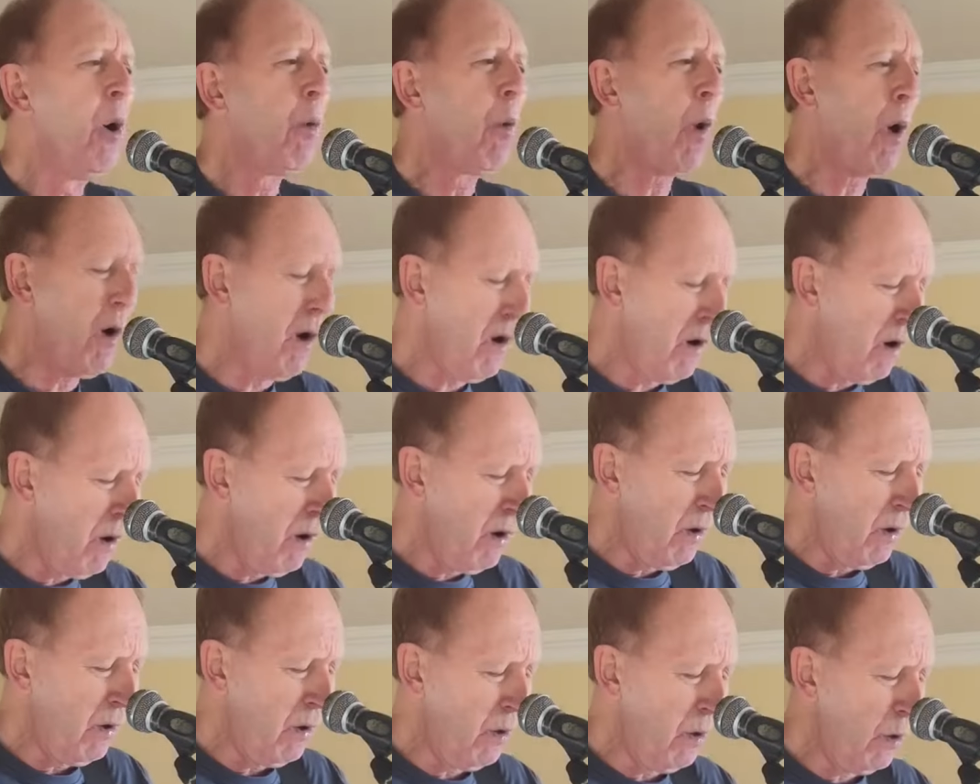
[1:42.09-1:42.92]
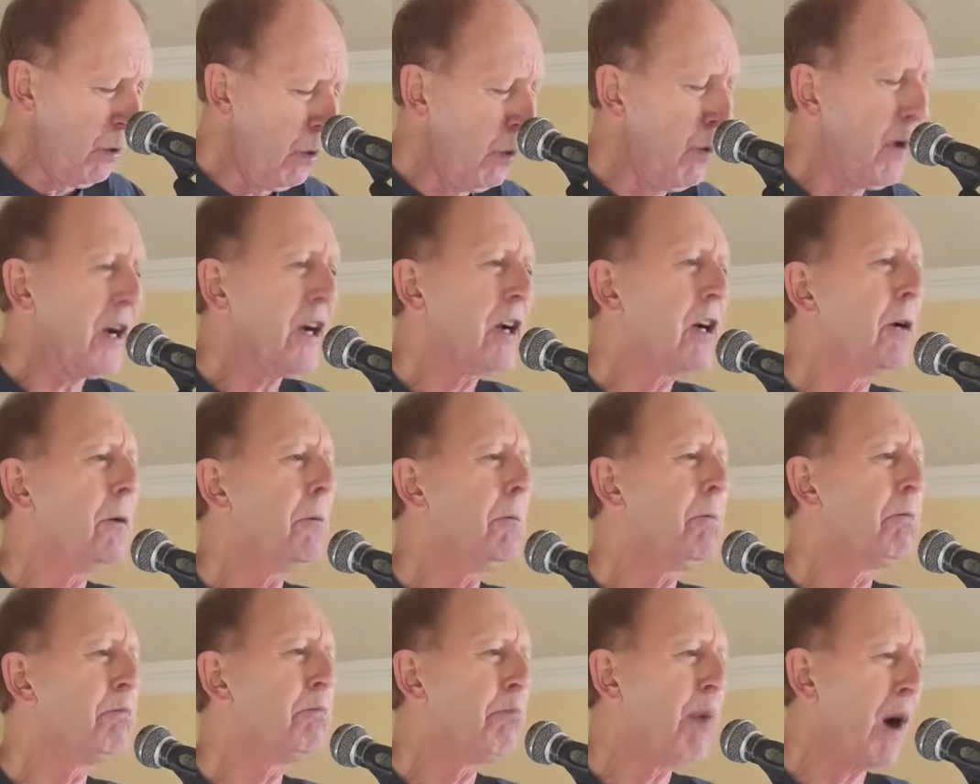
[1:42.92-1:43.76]
Whoa, wake up
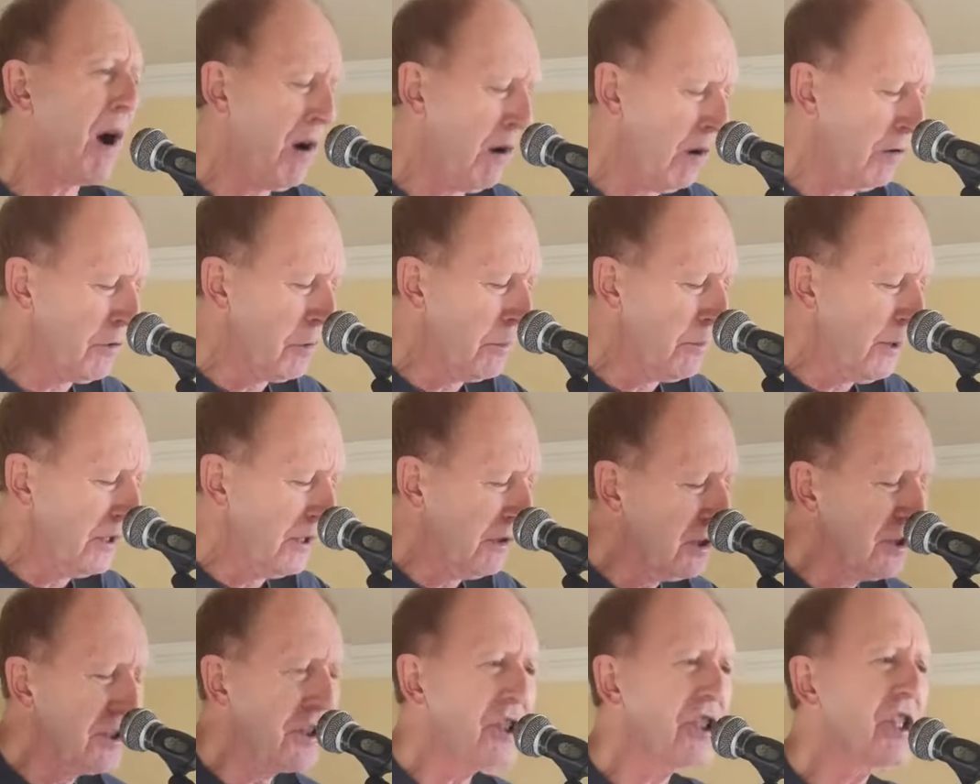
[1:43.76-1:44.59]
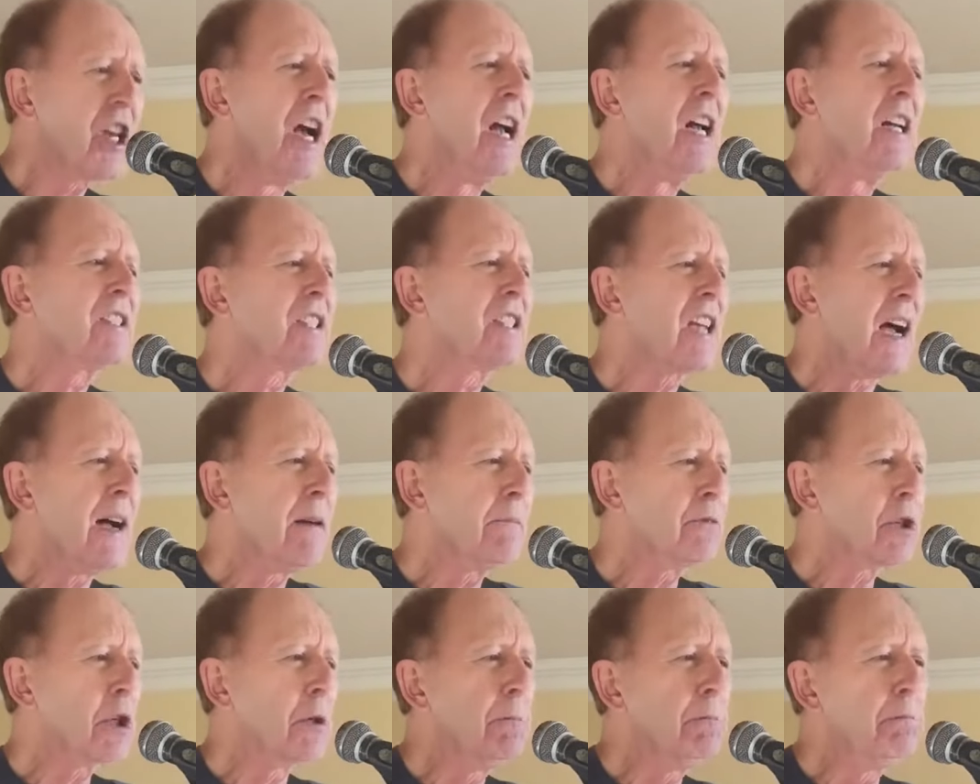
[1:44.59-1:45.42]
all the builders,
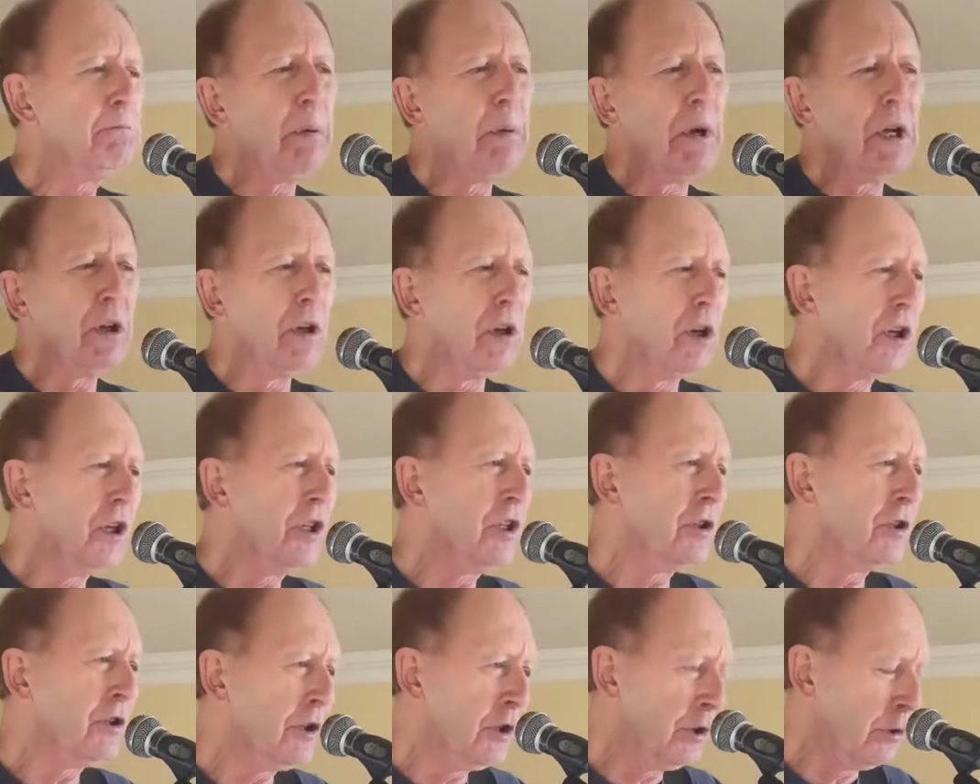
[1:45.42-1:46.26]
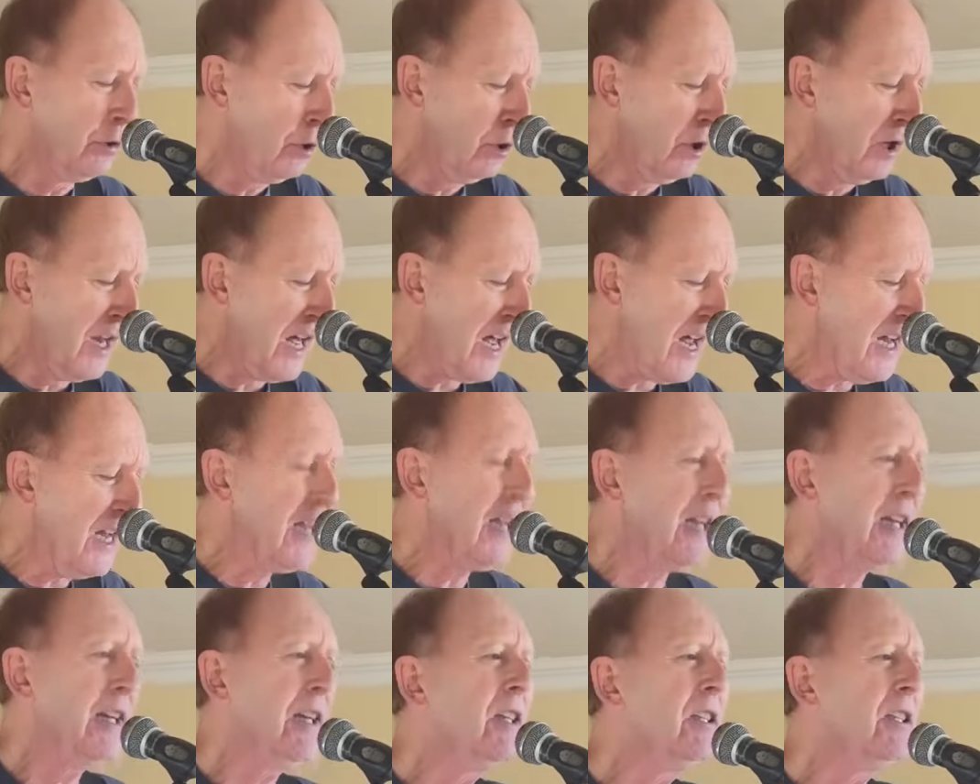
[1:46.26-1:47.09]
time to build a new
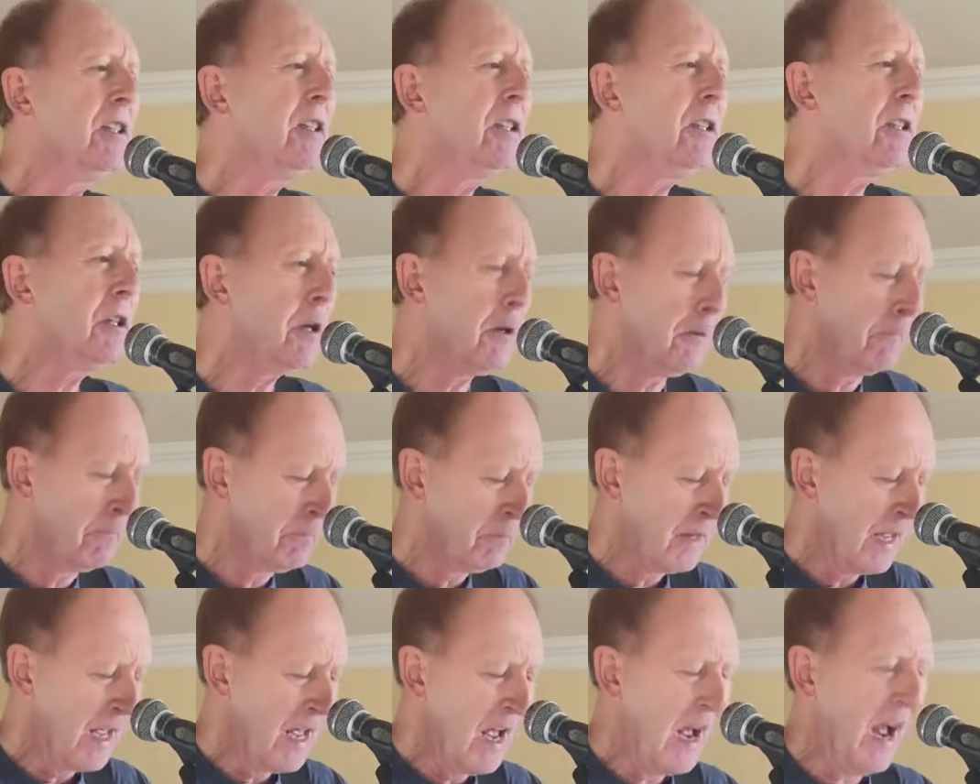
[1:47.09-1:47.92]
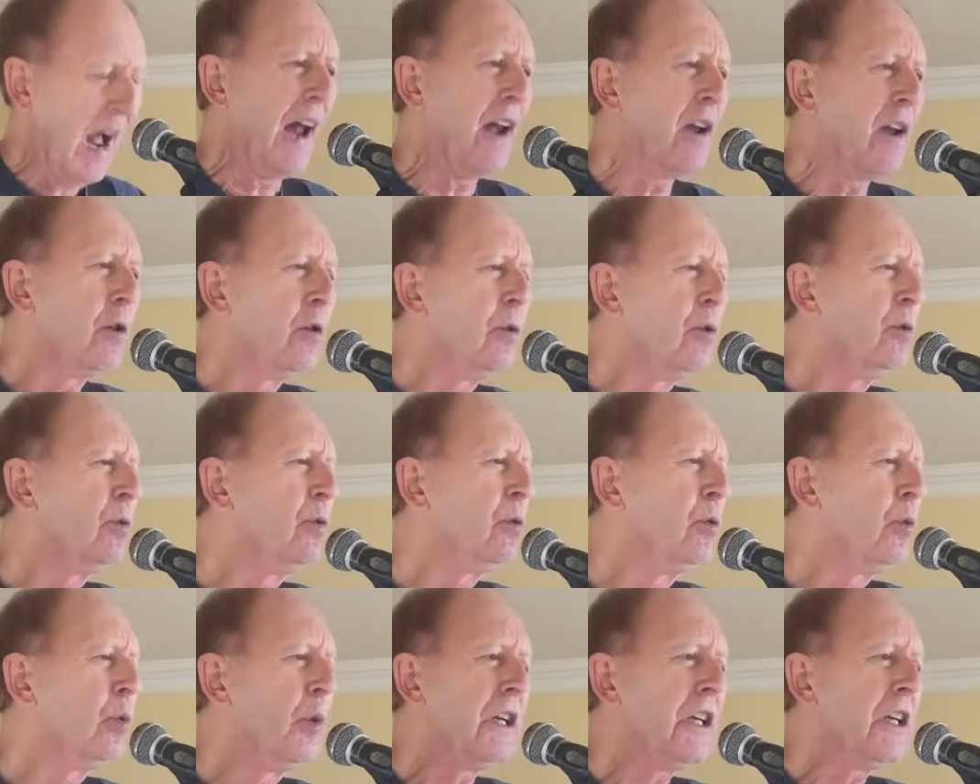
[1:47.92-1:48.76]
land. I know
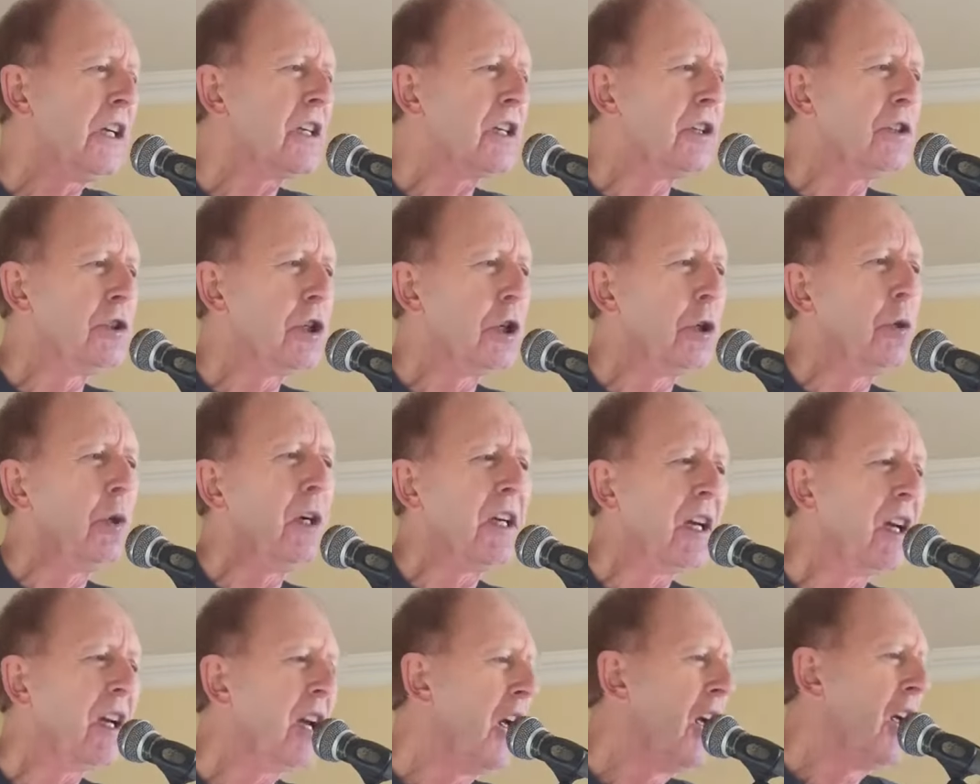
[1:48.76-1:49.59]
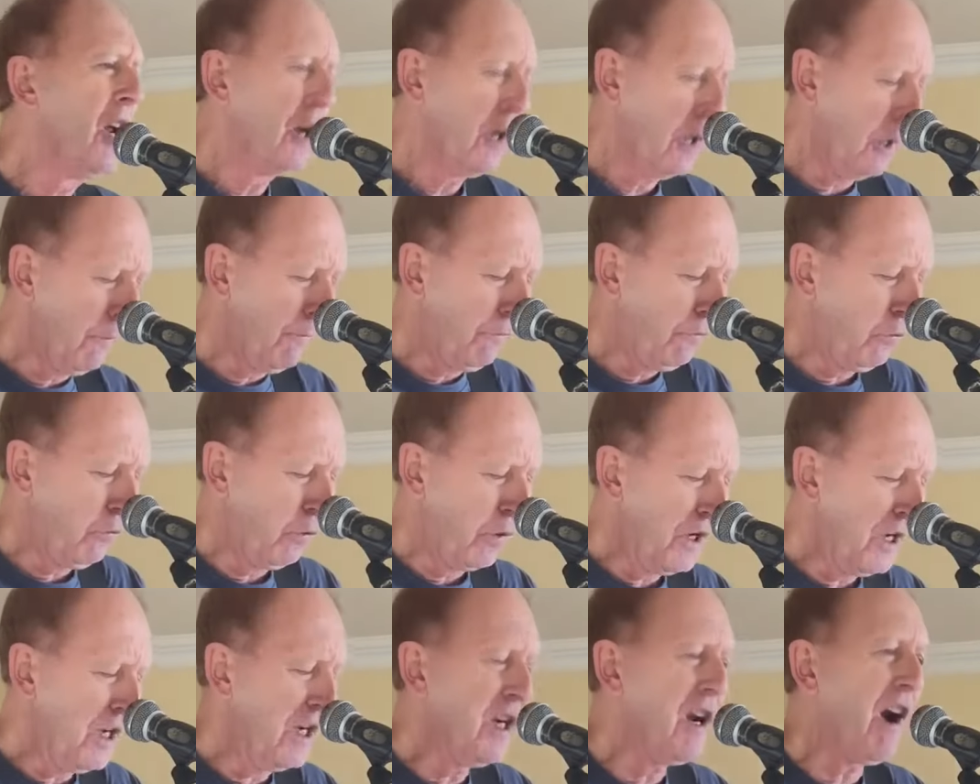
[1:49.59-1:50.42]
we can do it if
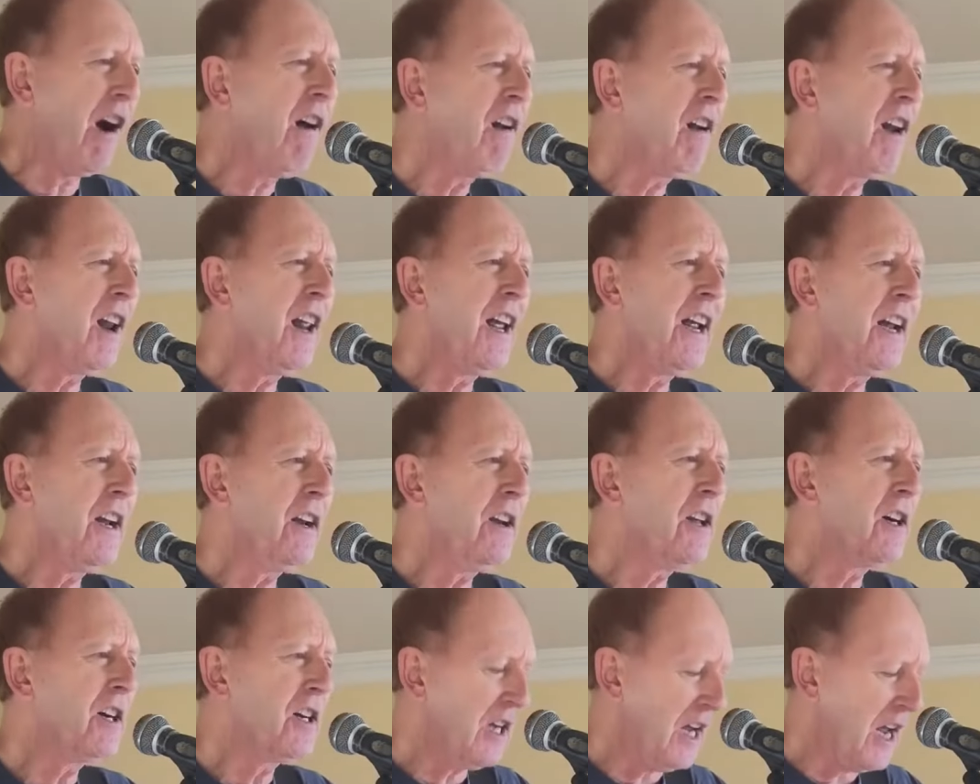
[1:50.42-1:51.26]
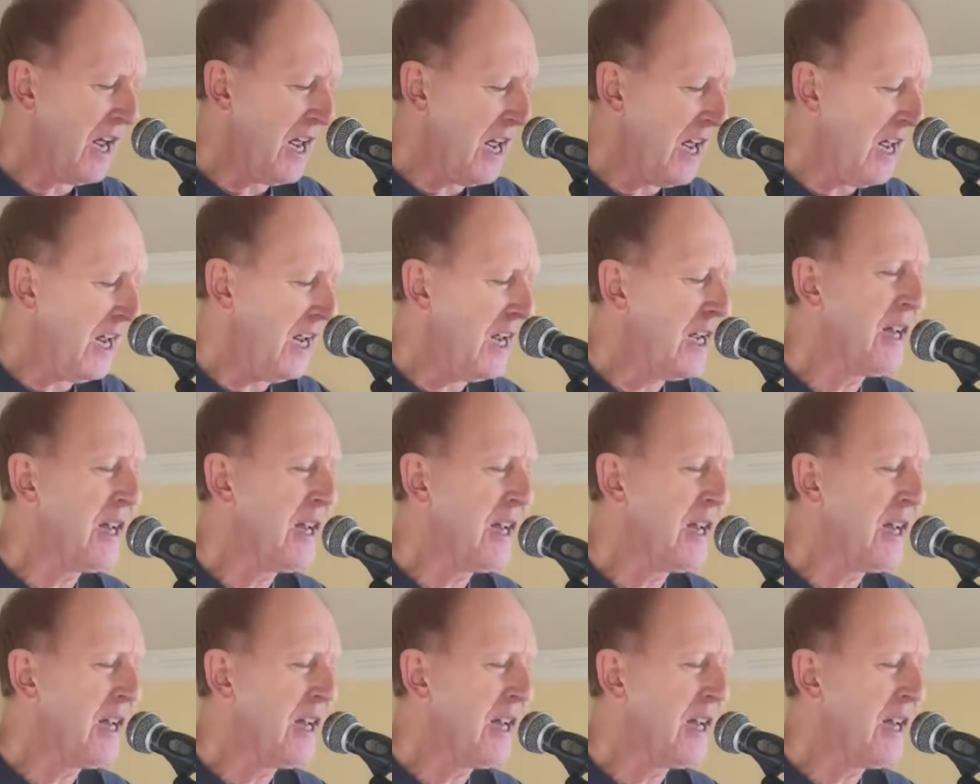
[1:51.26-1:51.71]
we all lend a hand.